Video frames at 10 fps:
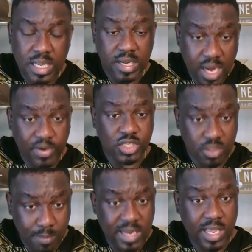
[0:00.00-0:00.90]
There are
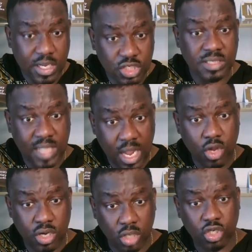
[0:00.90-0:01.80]
some medications that your
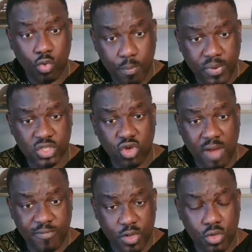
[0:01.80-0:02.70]
doctor will
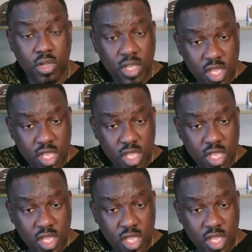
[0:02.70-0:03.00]
prescribe for you